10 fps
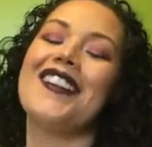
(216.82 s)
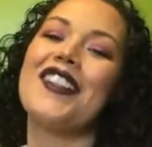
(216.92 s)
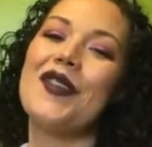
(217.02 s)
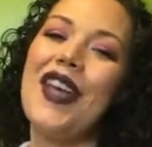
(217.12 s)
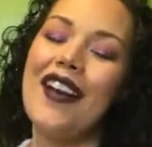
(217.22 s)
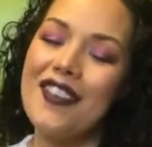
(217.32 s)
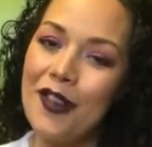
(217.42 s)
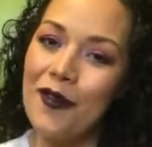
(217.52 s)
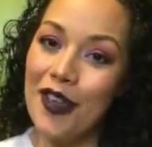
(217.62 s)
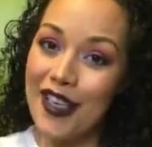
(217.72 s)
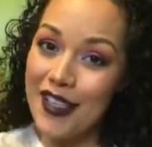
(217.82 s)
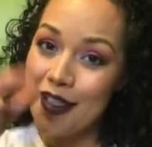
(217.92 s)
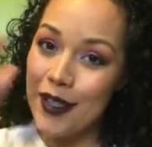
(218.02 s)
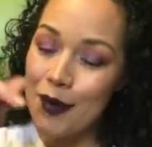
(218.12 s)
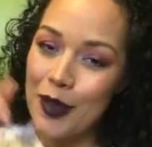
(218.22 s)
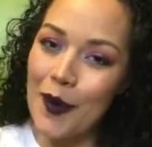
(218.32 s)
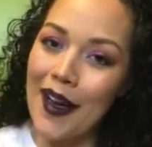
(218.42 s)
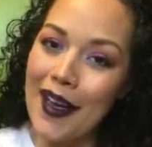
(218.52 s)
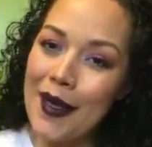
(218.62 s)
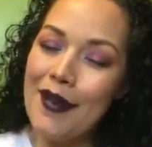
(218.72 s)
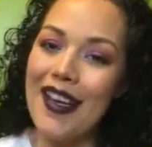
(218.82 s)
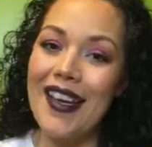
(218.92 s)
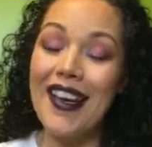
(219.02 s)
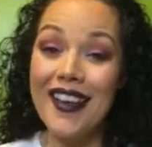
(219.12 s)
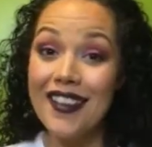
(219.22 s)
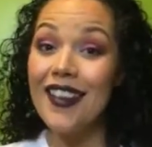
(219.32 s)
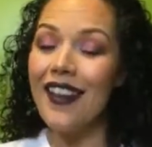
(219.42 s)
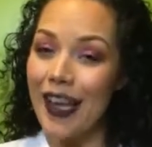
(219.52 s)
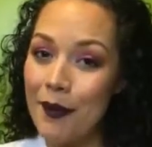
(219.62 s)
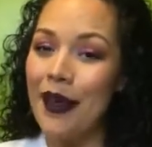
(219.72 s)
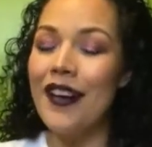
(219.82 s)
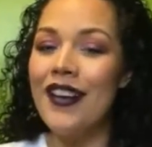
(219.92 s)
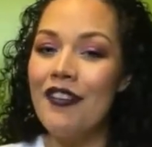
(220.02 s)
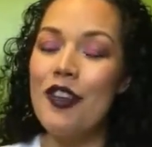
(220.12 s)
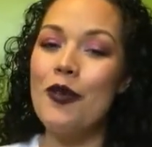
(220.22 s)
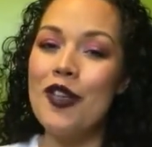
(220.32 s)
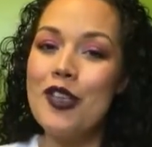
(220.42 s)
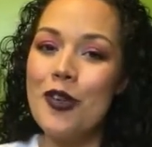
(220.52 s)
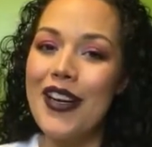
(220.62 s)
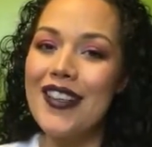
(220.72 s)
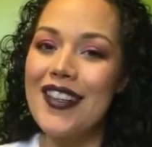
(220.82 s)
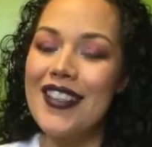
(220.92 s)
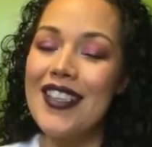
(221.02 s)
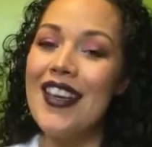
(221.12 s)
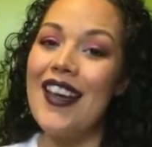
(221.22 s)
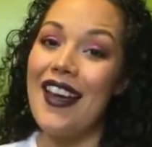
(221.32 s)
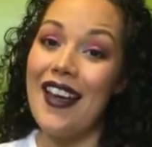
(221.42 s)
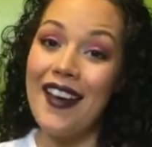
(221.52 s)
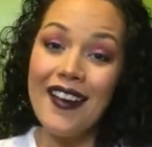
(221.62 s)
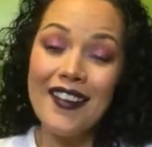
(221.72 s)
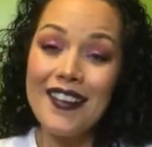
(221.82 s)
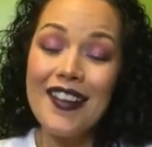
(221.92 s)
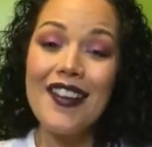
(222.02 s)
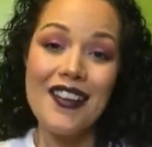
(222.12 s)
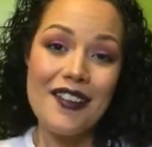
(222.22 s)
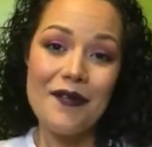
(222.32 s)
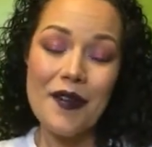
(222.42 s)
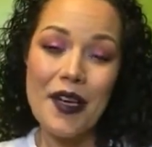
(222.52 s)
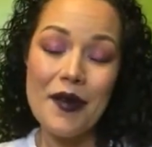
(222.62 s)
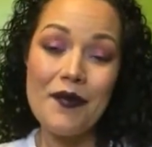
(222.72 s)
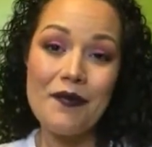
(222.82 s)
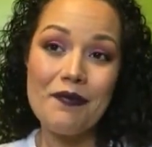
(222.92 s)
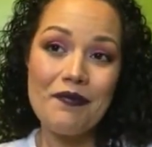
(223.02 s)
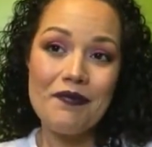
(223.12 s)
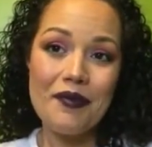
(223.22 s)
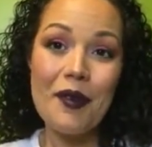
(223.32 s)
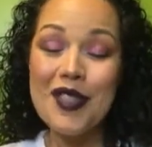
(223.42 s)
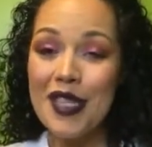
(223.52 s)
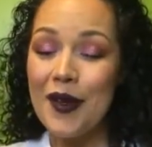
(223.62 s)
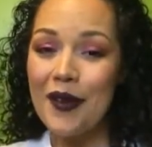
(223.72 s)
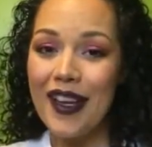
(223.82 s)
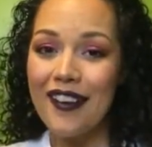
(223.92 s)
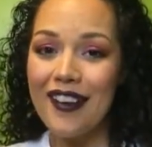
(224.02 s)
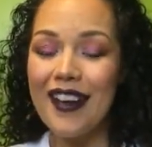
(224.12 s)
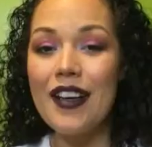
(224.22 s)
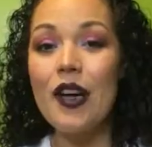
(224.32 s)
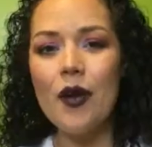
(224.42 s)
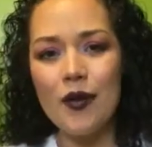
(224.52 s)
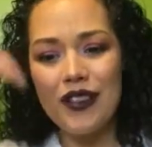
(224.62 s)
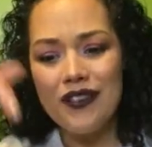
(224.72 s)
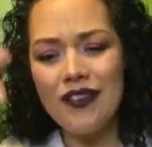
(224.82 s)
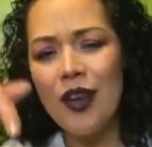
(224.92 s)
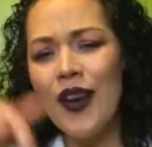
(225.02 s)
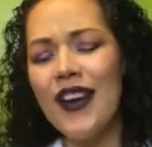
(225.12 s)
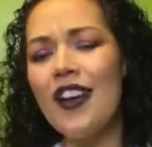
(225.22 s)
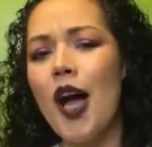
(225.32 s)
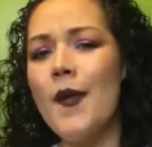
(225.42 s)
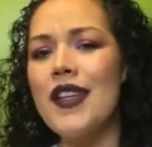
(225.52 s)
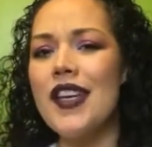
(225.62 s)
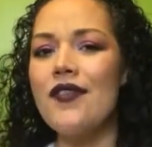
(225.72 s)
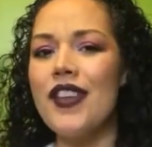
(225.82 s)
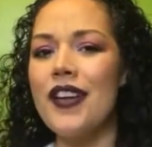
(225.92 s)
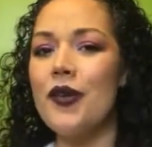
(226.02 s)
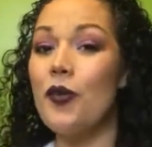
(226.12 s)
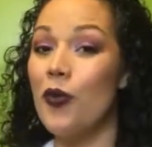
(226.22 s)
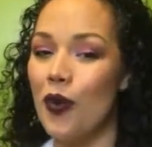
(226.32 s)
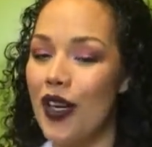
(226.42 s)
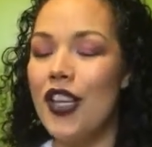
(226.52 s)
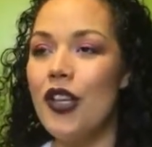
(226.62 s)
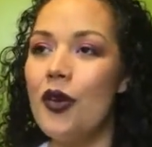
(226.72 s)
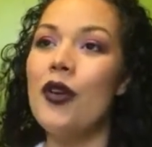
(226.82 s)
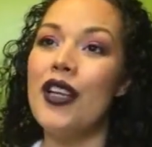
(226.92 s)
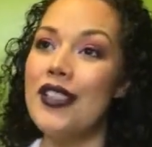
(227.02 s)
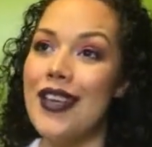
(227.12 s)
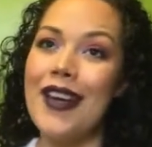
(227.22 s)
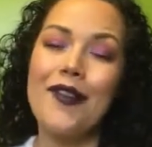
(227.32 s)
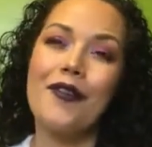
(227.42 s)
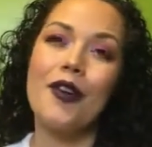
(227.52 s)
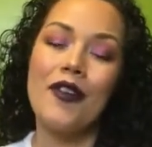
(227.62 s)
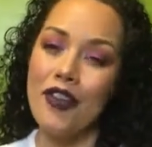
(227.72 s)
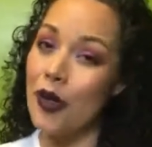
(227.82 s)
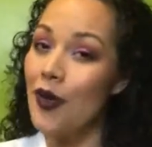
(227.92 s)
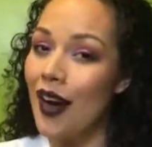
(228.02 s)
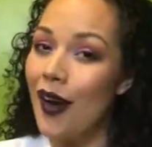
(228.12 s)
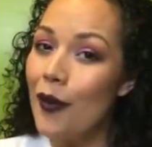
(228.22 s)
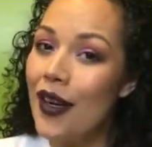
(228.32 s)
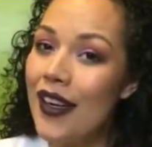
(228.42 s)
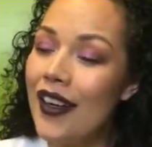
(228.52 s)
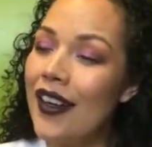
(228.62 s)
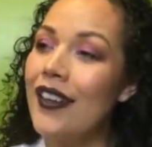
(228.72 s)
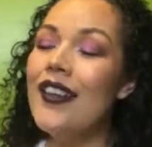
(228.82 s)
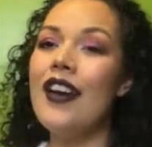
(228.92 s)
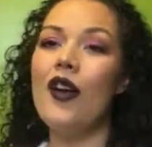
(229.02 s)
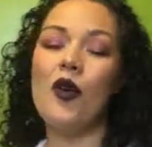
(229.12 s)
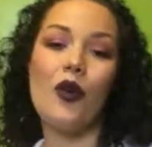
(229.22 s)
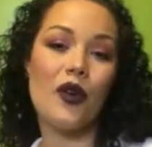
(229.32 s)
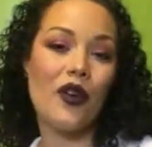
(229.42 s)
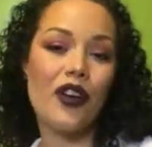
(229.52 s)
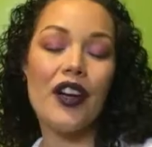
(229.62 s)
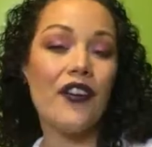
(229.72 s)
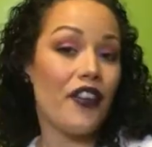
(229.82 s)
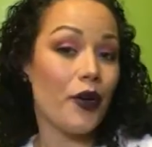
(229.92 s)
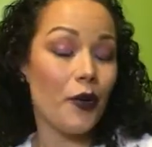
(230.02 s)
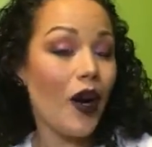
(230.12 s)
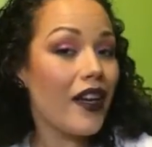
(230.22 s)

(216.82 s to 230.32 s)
So yeah, don't forget to subscribe and hit the like button if you enjoyed this, and we'll see you later. And oh, go ahead and comment down there what you're excited for, if you got one, or if you're